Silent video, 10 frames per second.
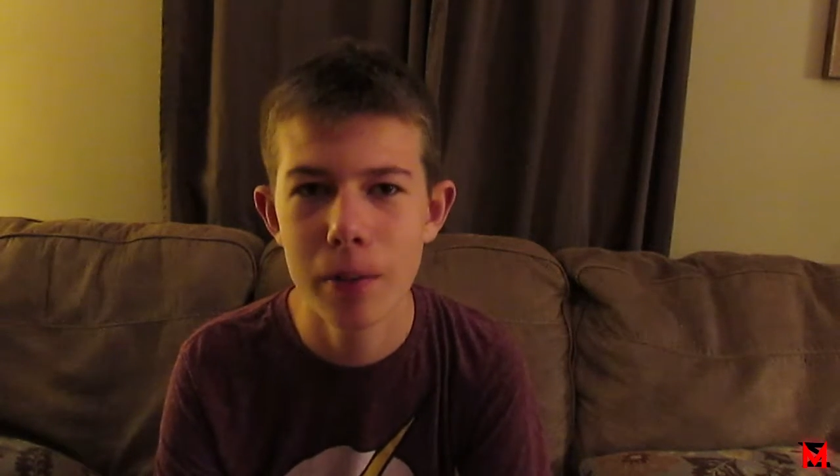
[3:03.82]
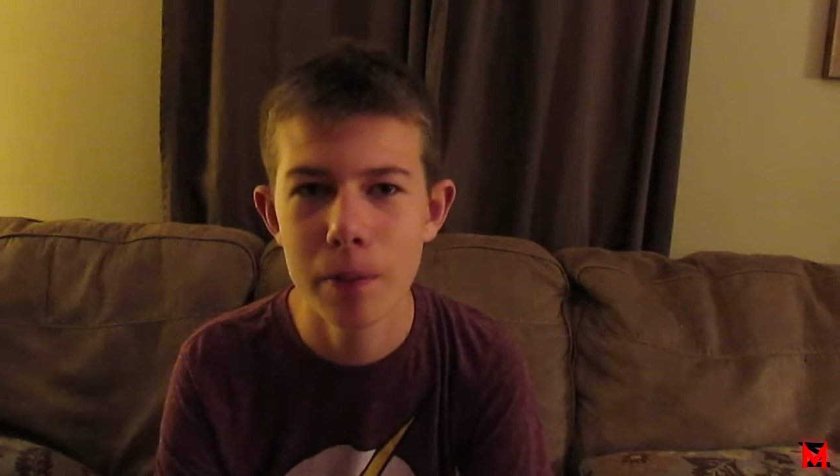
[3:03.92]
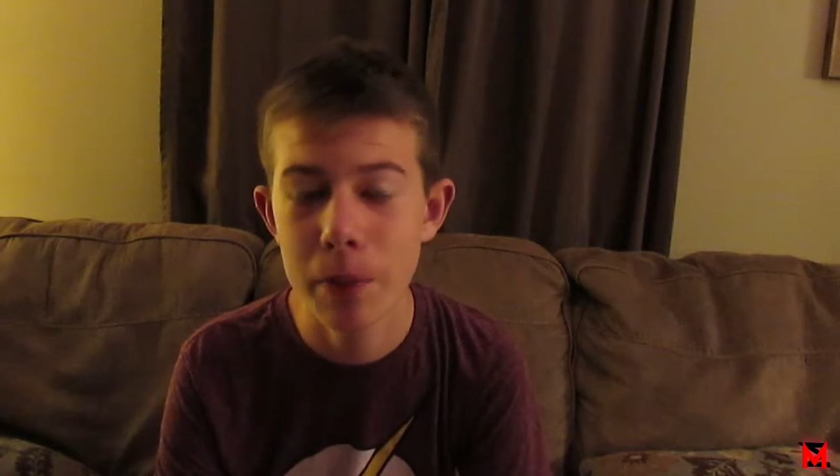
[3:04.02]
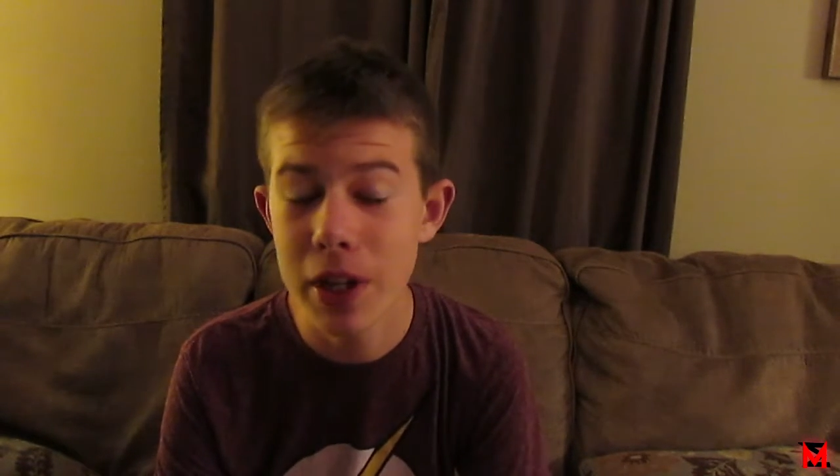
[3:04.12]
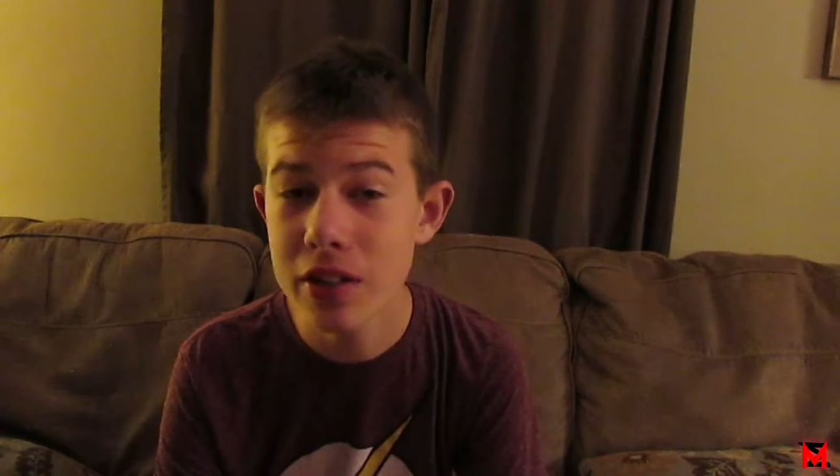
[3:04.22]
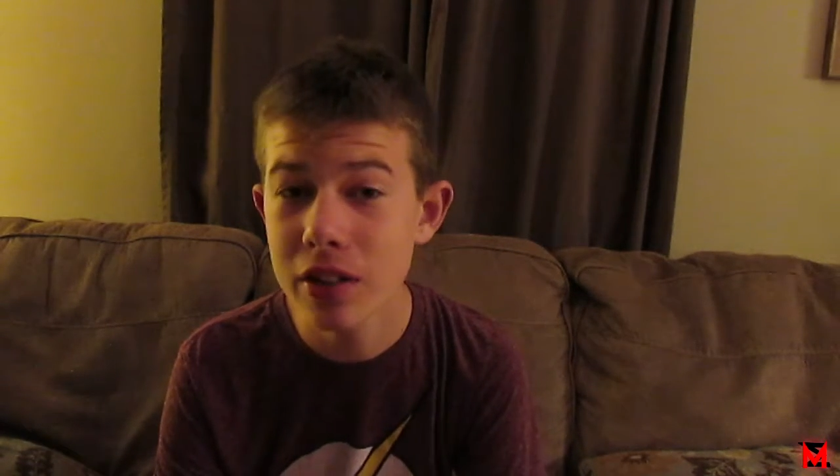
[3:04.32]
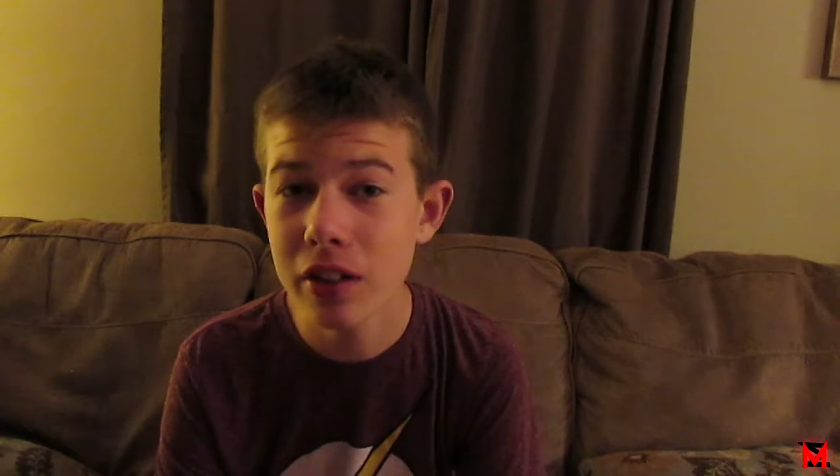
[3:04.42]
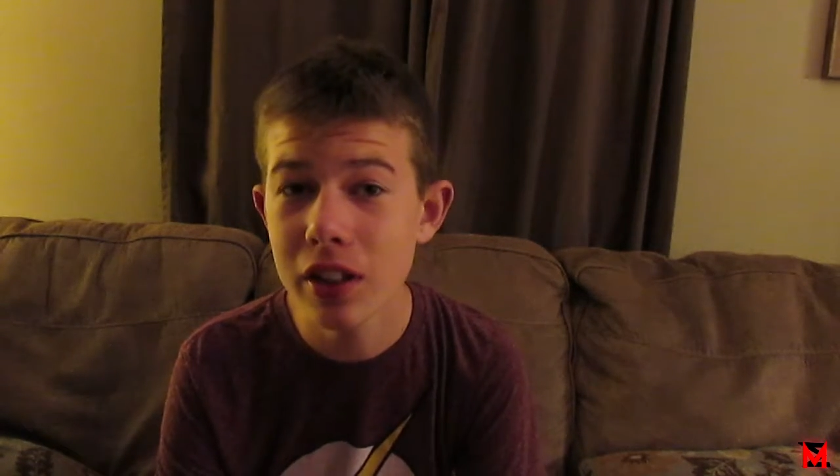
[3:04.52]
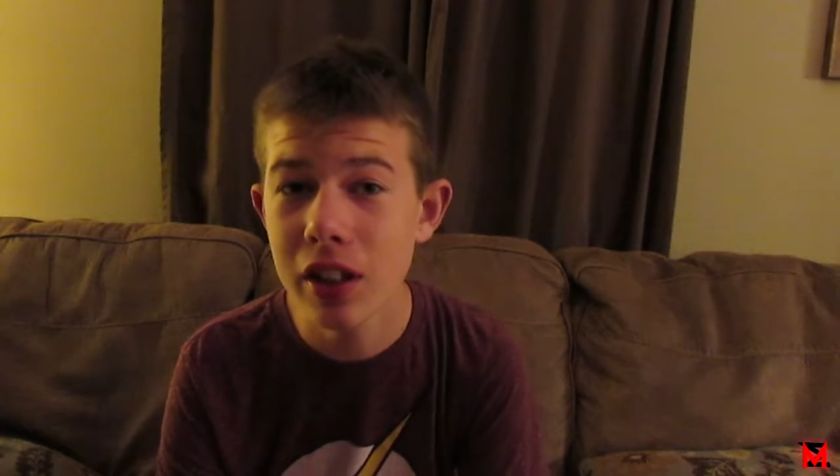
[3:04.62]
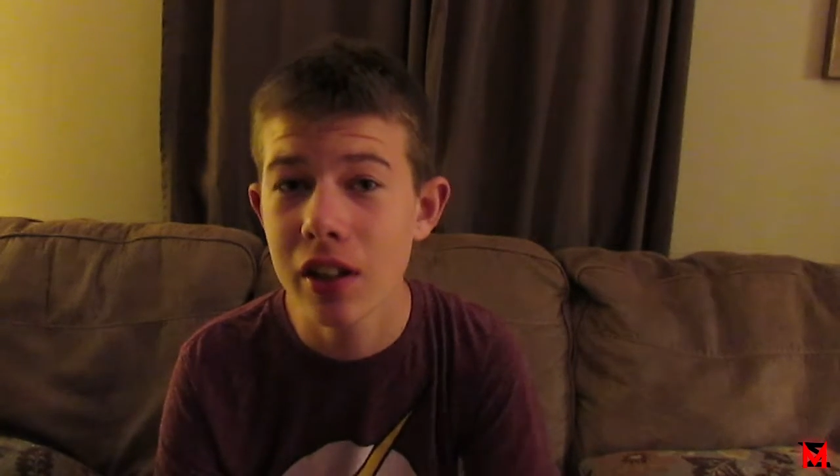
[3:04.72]

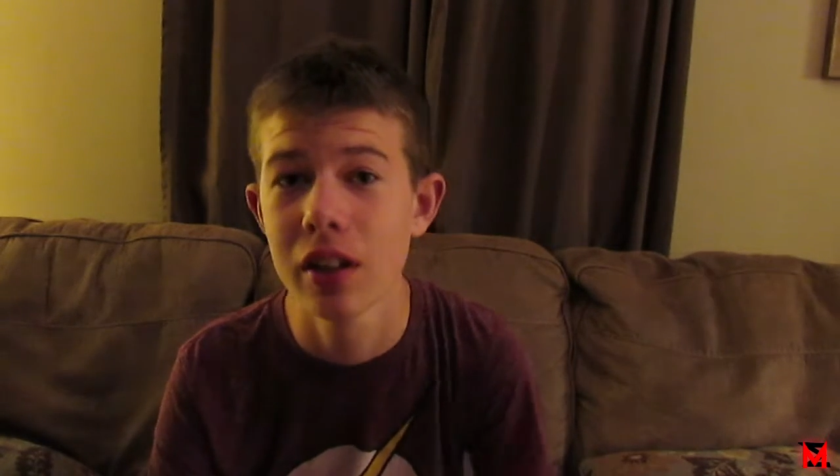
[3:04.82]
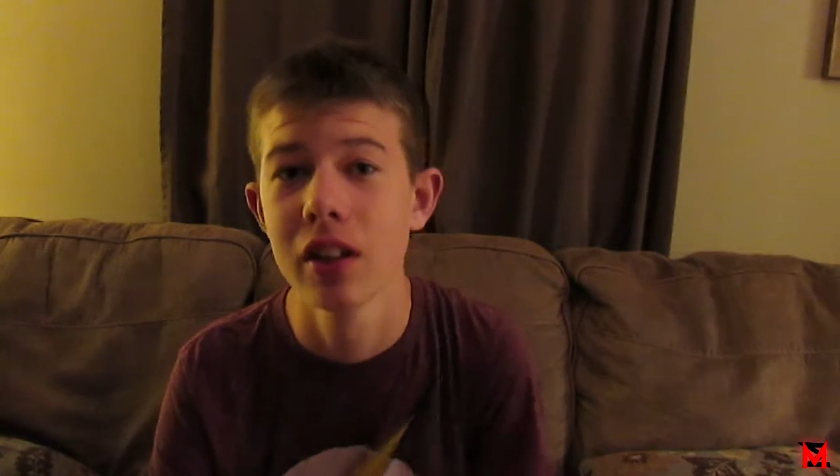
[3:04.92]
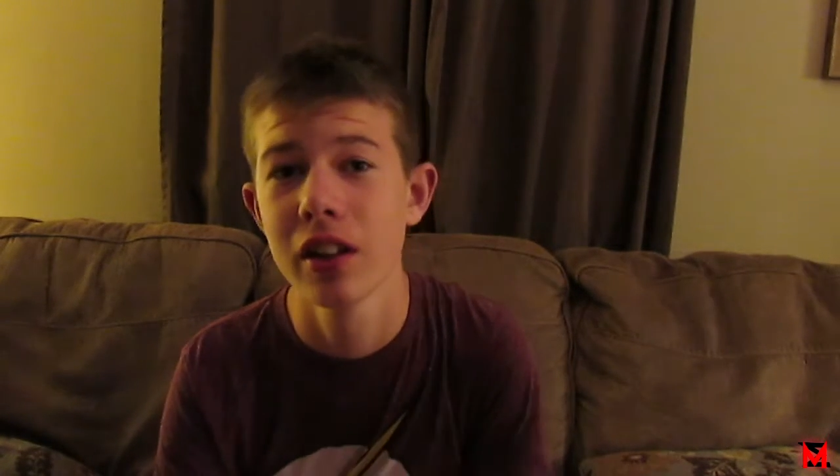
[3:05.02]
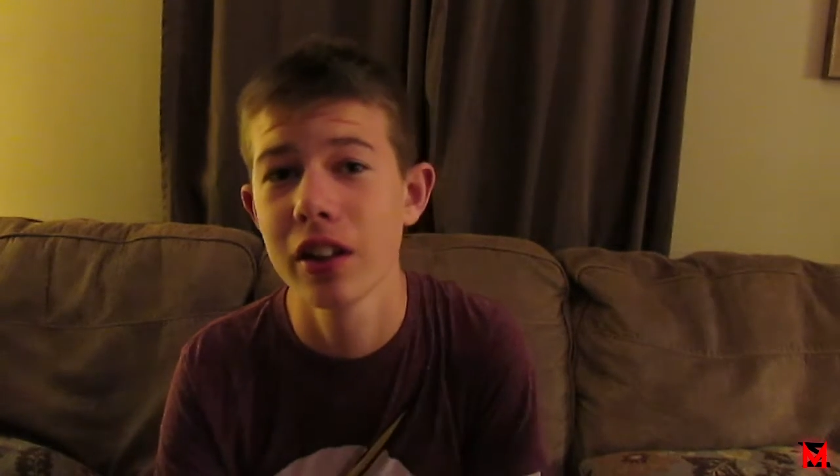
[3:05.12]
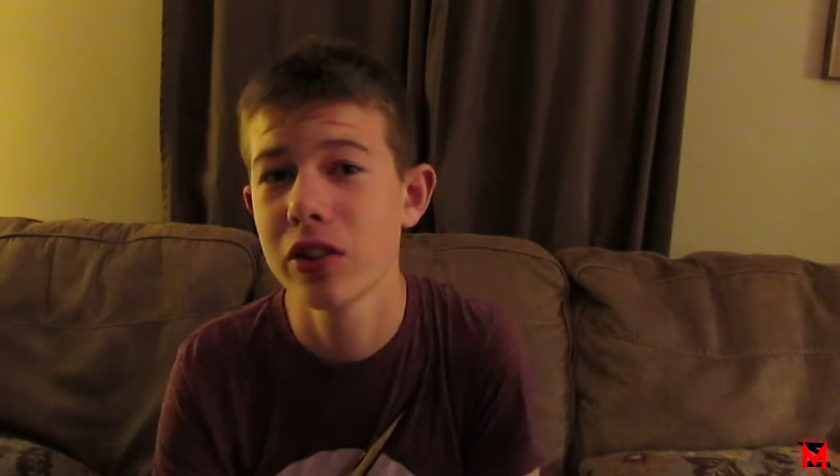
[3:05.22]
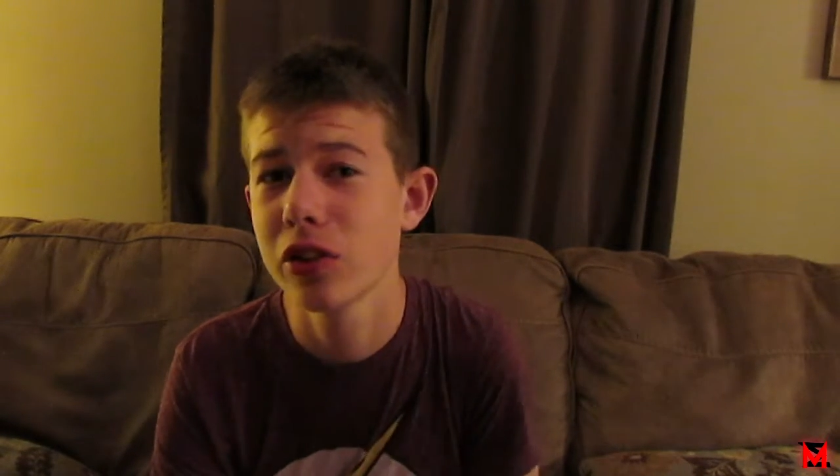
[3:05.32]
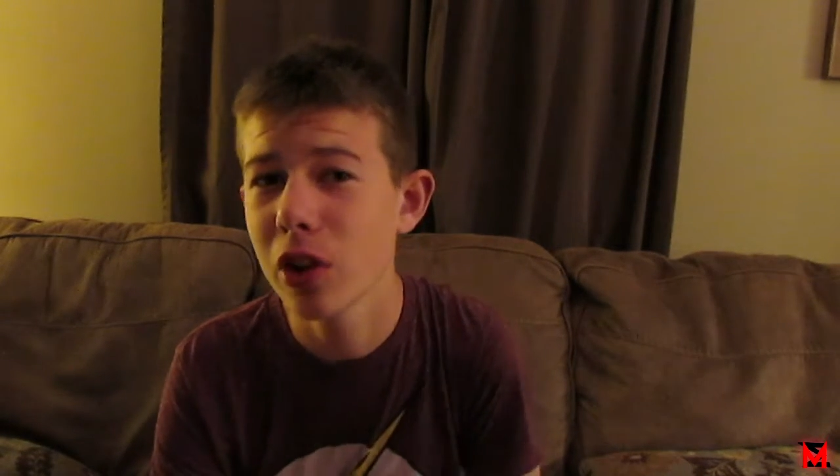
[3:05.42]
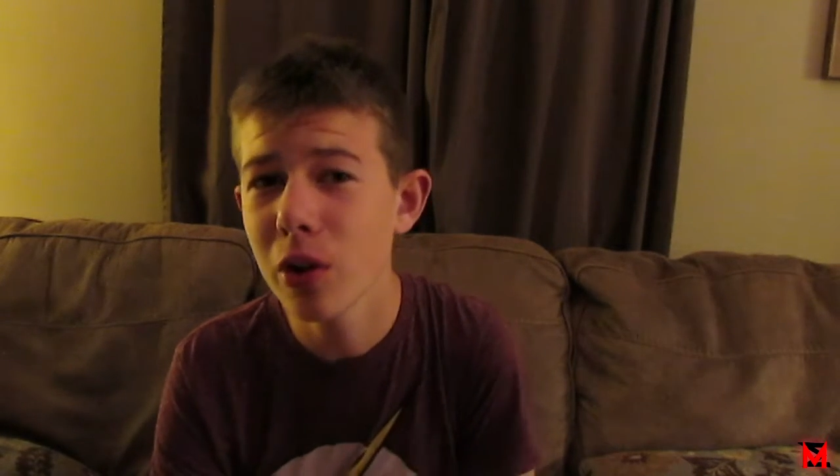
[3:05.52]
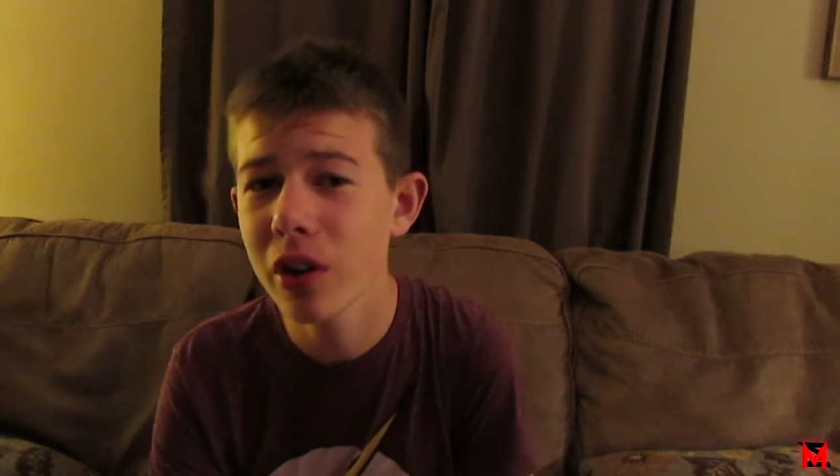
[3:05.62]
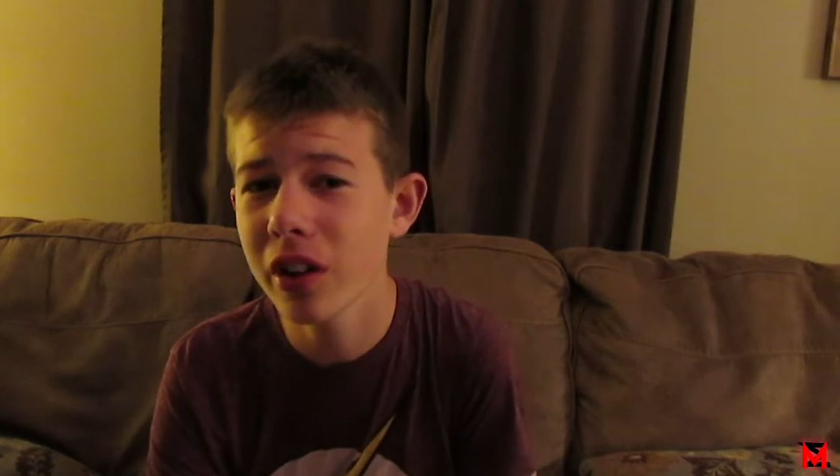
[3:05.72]
basically,
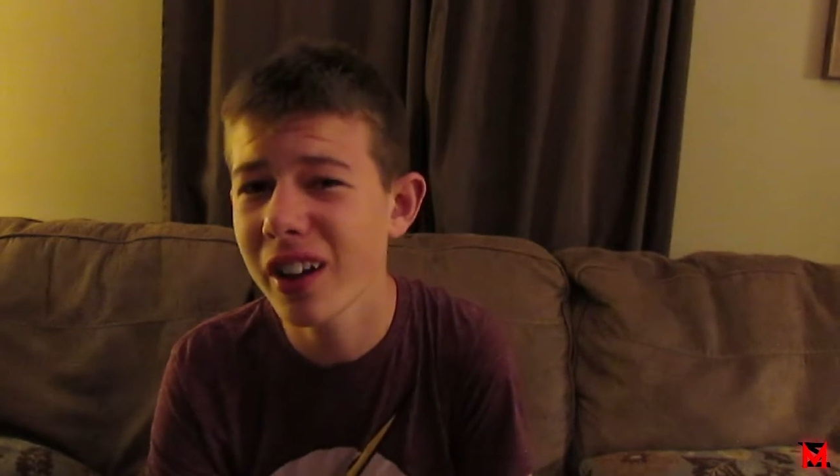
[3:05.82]
don't.